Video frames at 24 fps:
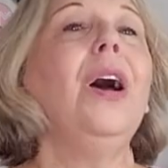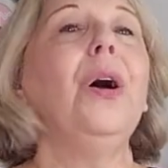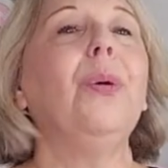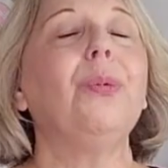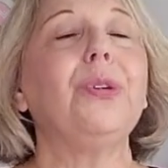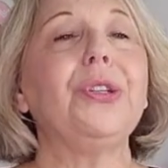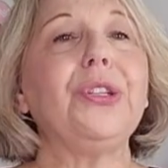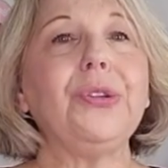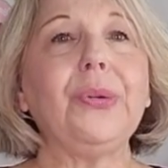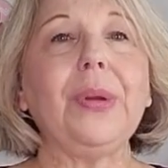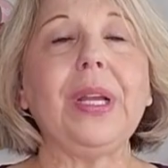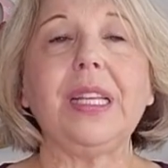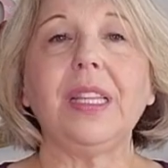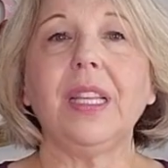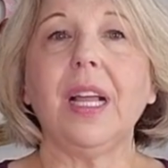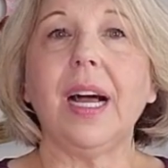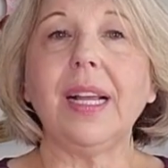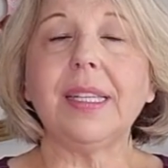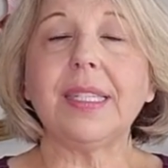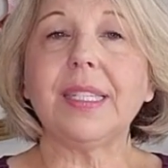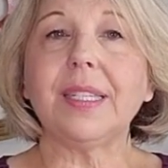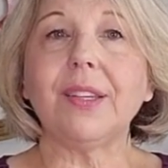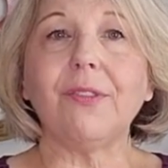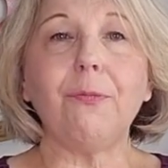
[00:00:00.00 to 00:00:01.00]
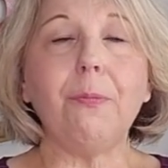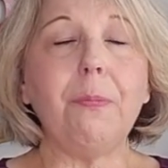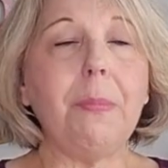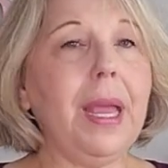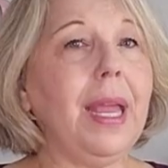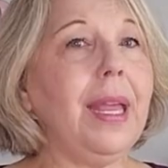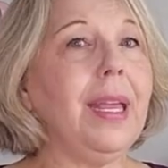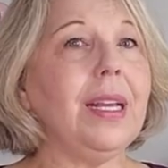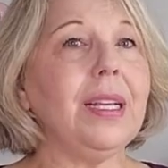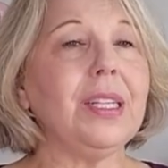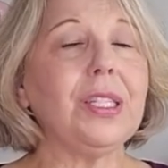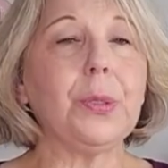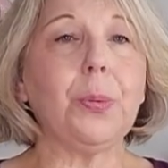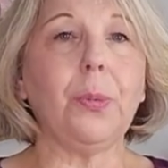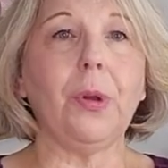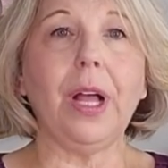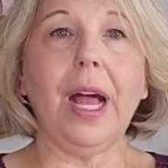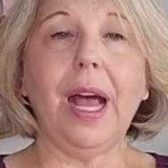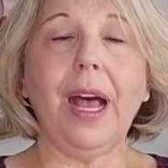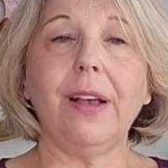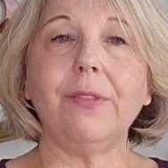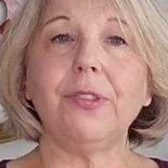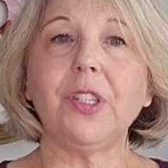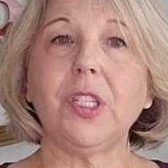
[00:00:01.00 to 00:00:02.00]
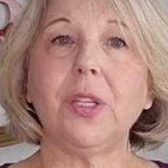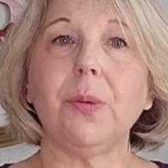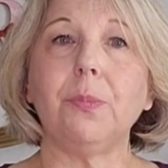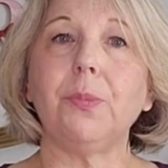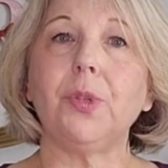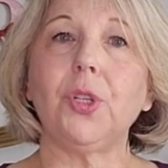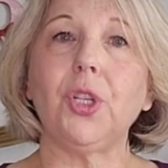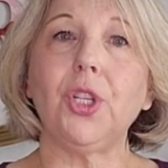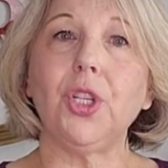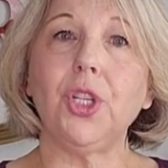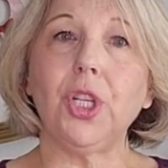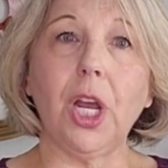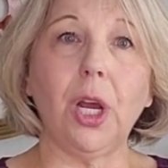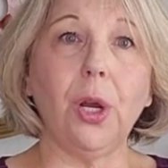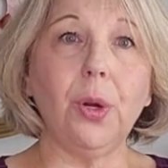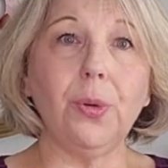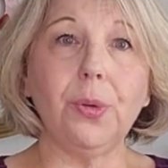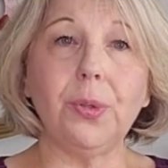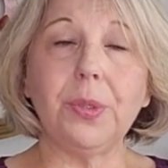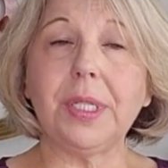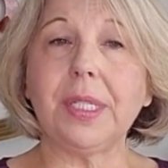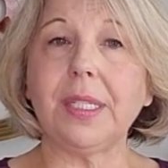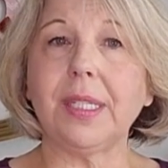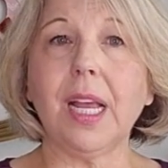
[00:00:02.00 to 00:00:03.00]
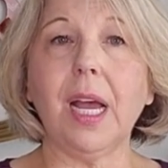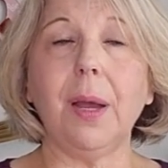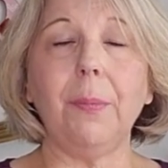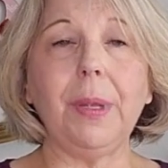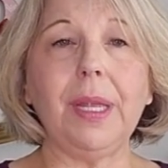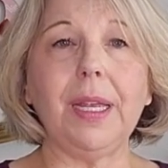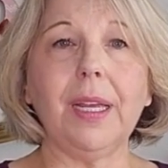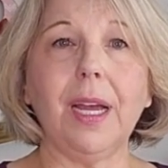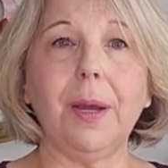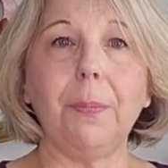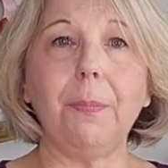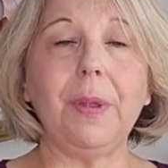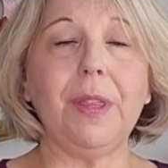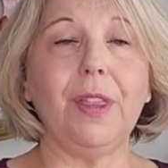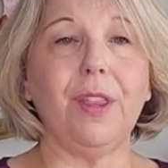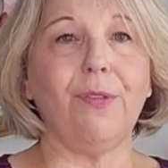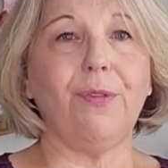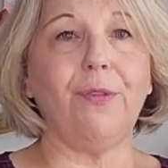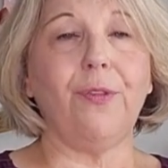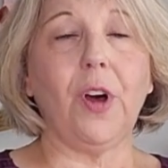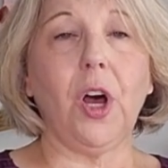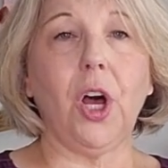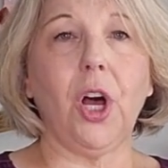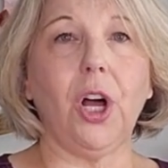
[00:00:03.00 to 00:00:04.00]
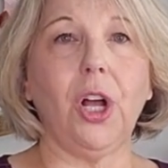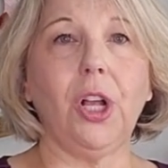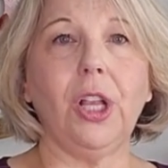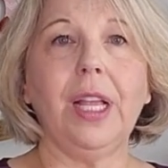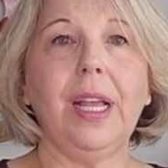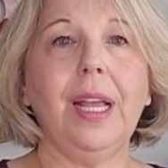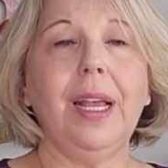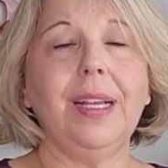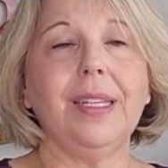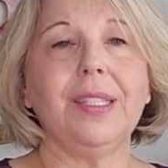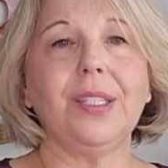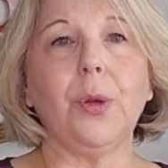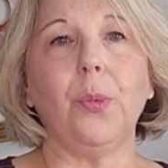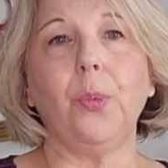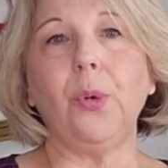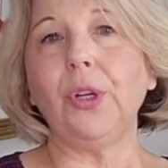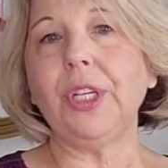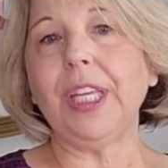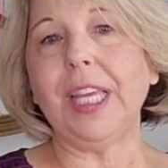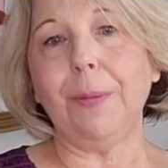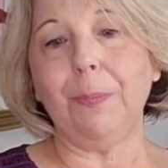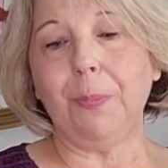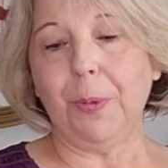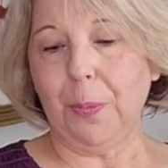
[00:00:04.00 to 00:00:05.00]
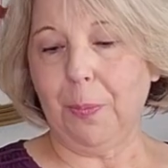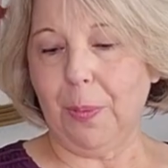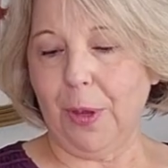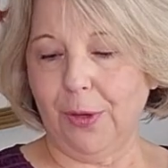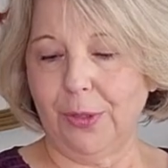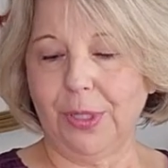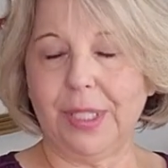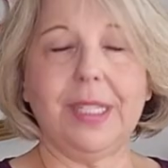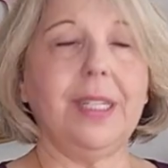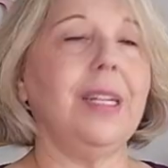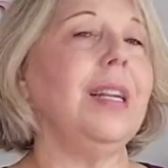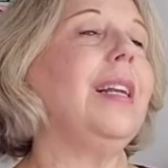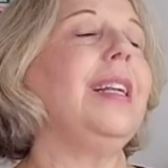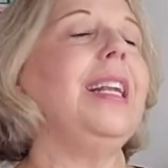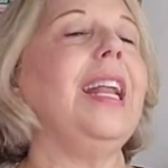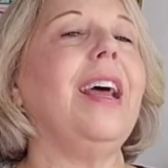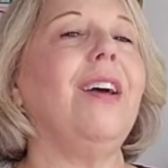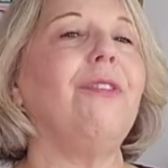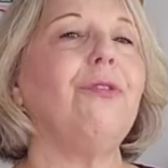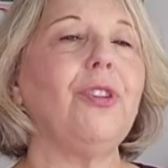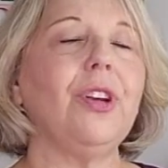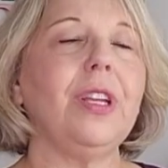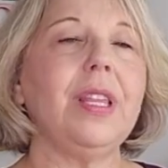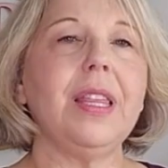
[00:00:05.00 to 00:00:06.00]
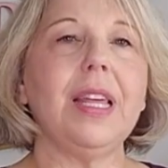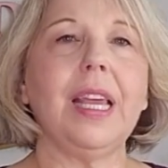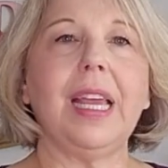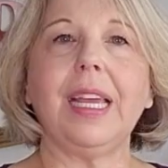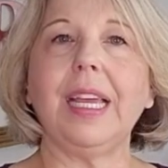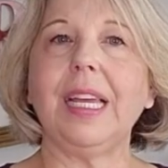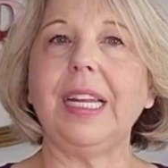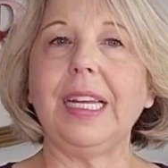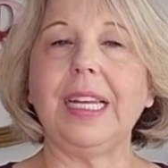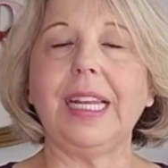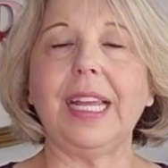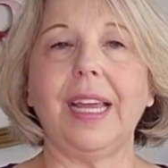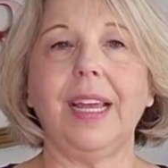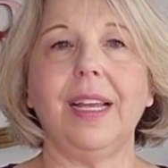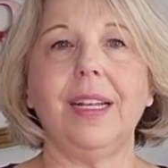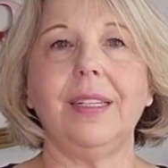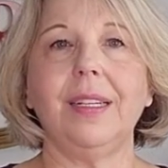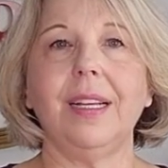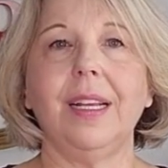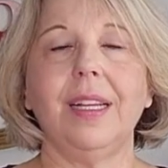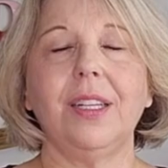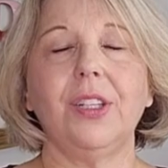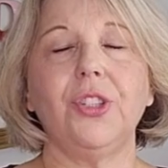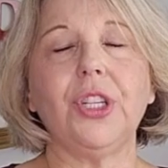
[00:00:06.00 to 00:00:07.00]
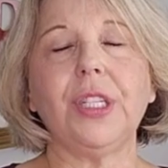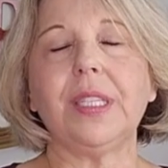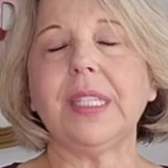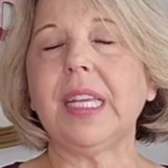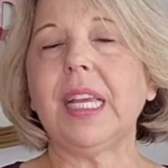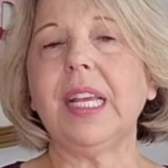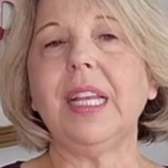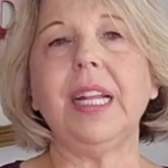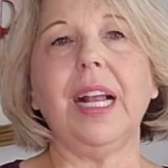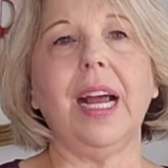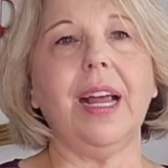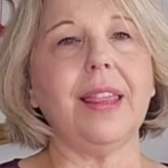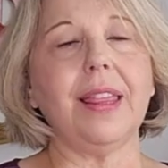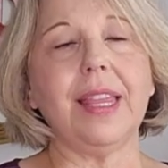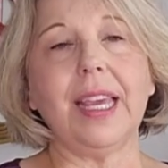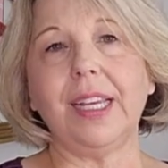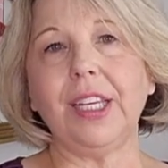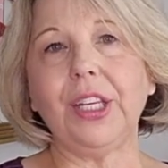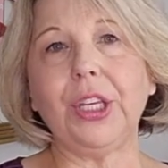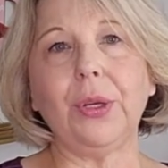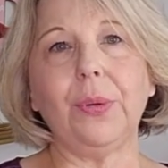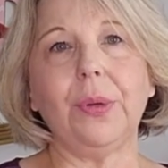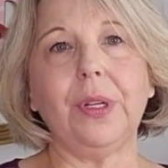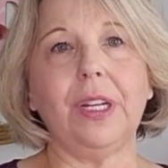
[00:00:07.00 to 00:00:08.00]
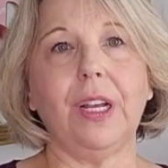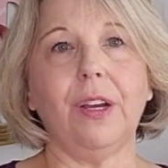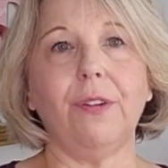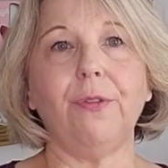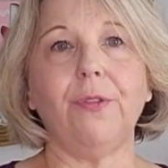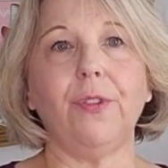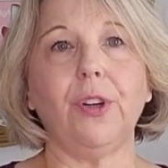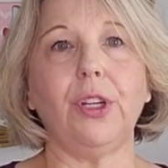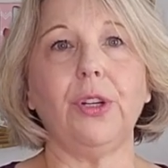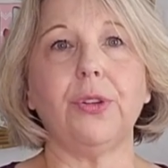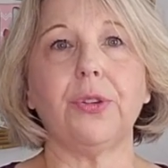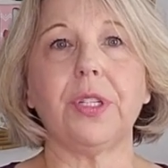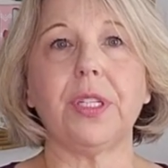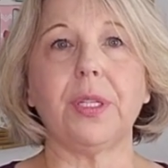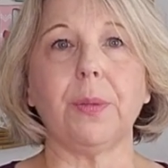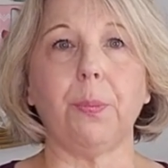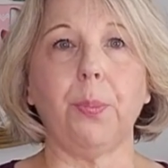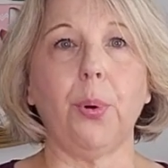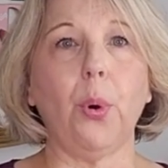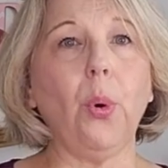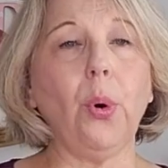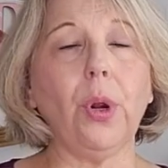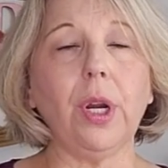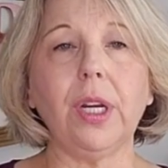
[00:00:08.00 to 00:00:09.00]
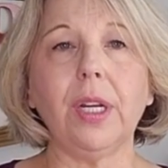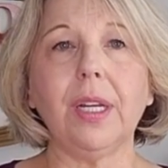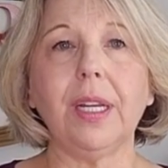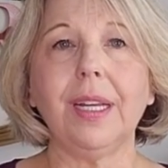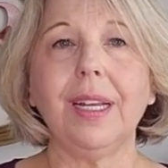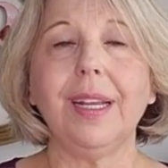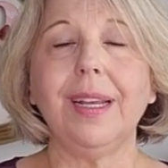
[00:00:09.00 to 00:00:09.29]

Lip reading: We're doing lots of makes. We'll have some shows coming up in the fall. So we'll keep you posted on everything. And again, just cannot thank you enough for your support.